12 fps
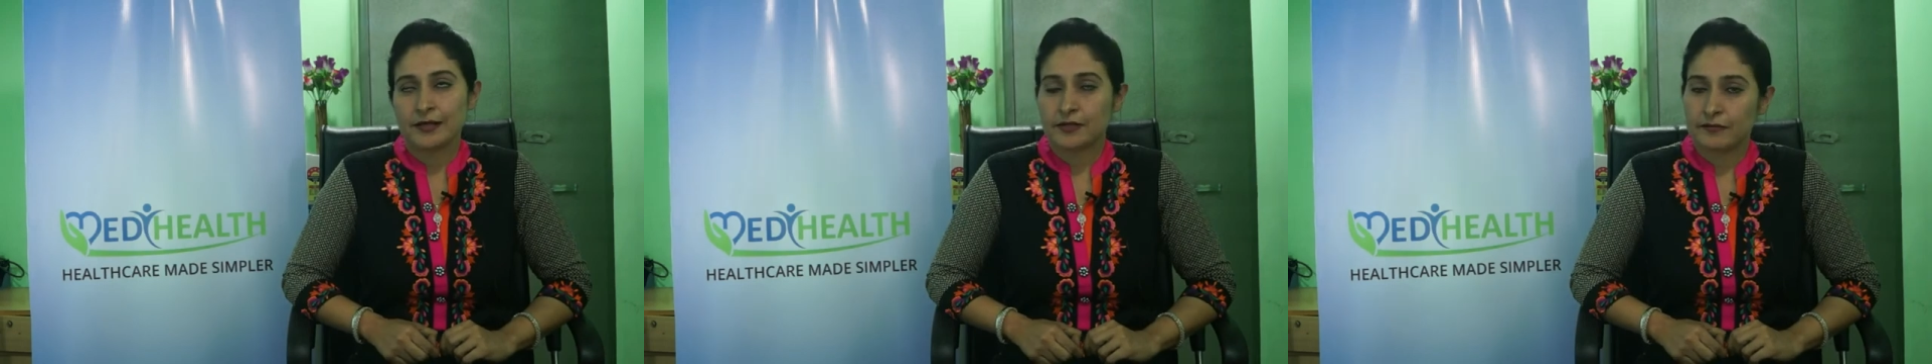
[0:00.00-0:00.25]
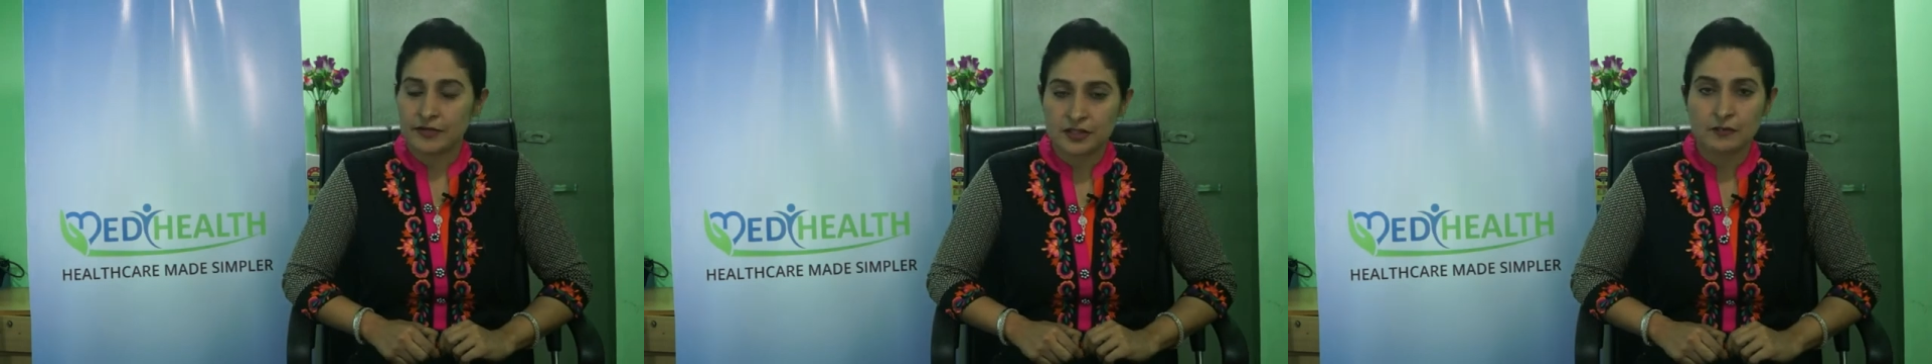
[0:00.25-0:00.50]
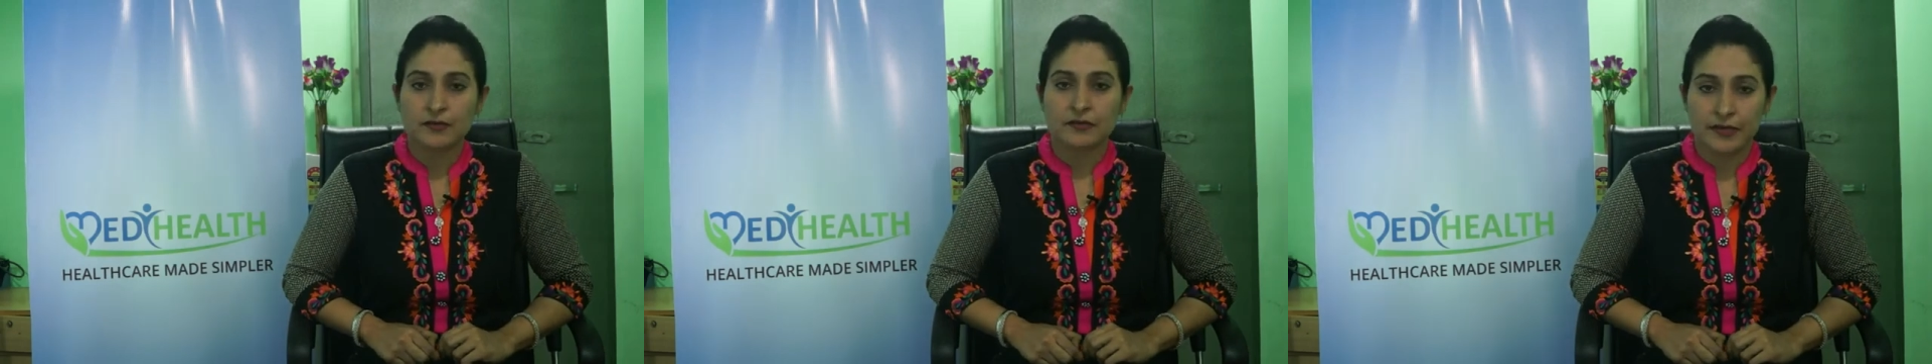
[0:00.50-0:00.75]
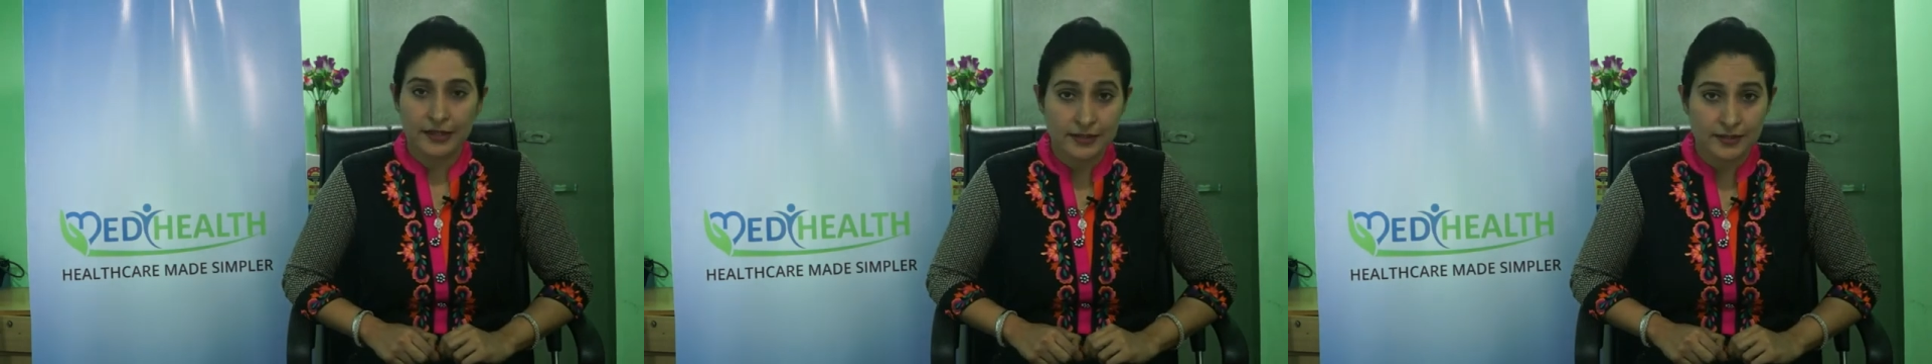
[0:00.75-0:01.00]
at reasonable
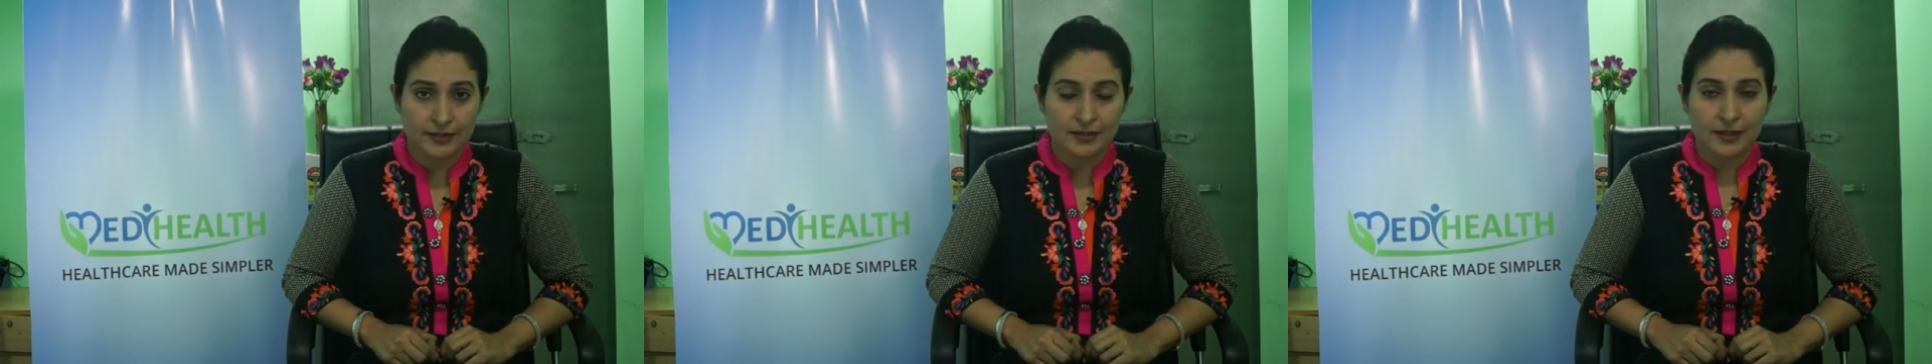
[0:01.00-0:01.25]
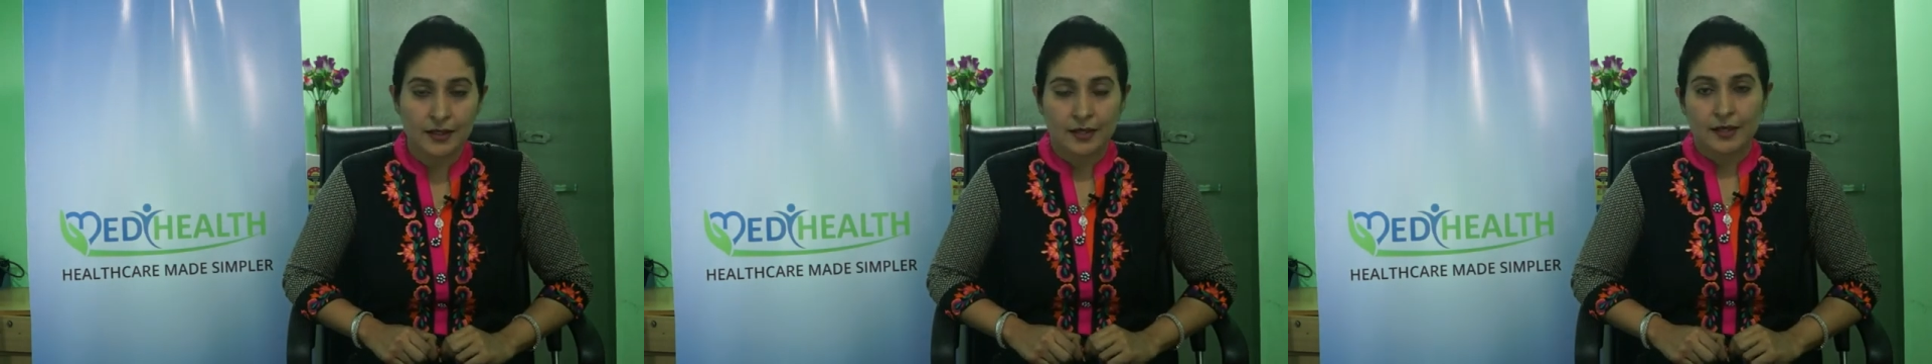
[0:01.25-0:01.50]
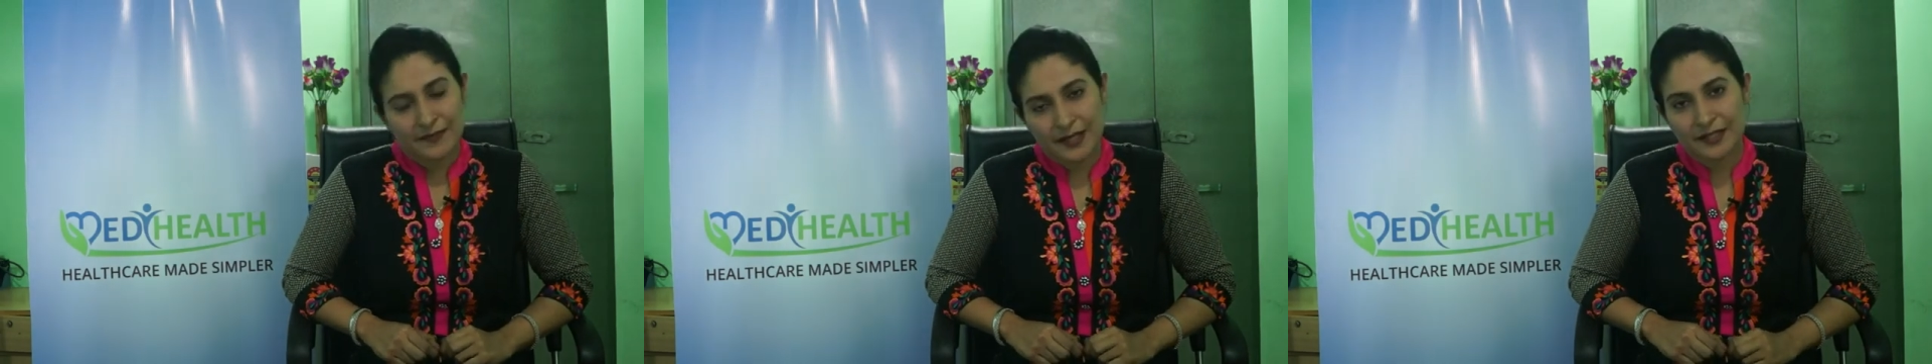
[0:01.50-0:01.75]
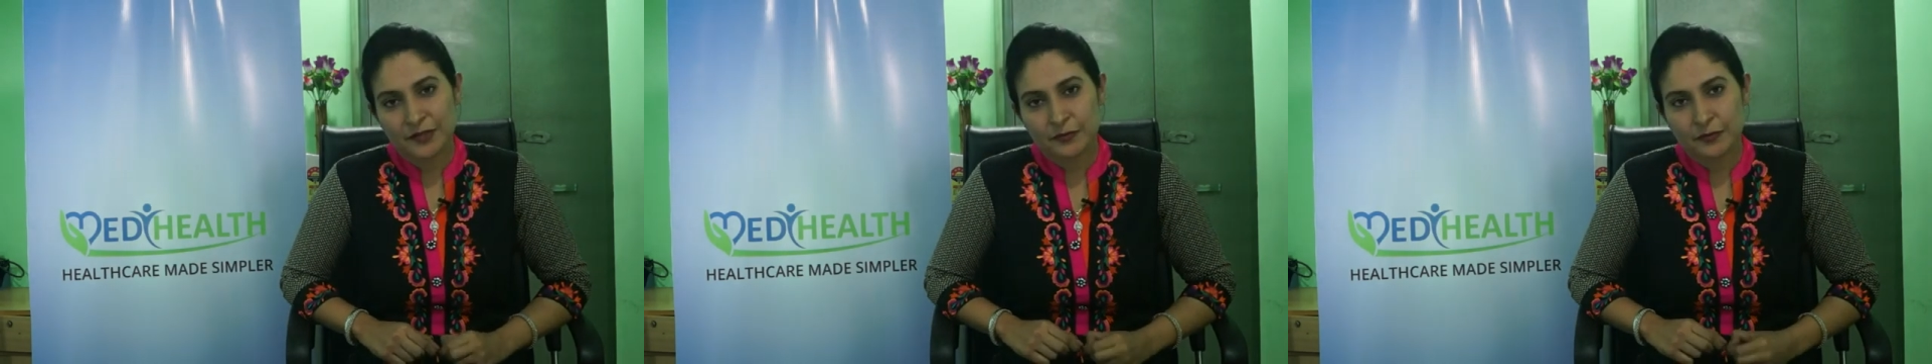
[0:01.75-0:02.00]
rates.
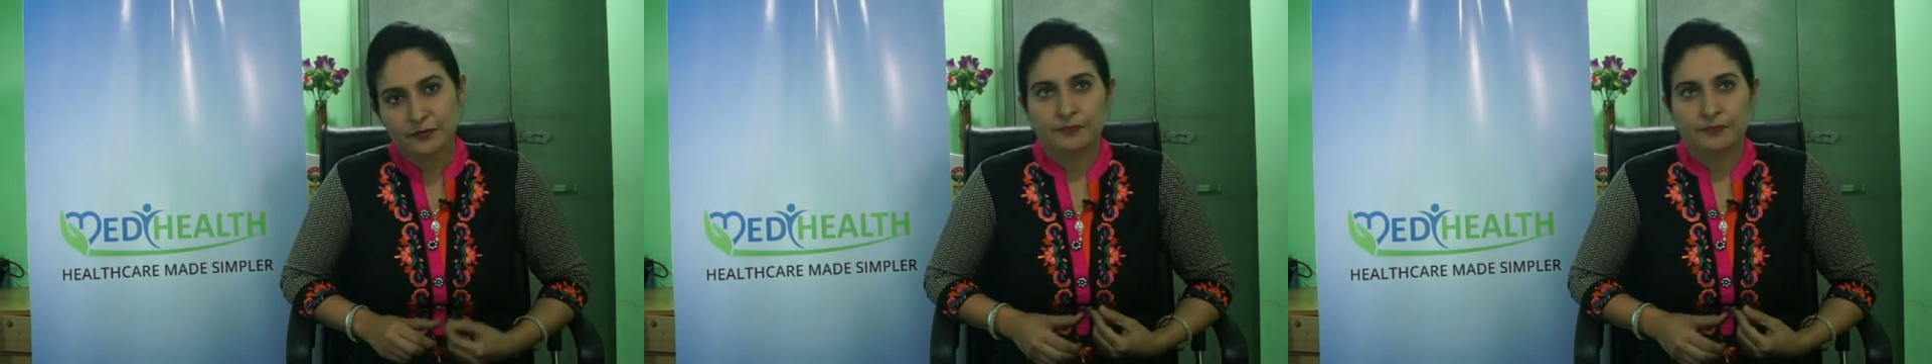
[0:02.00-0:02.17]
Thank you.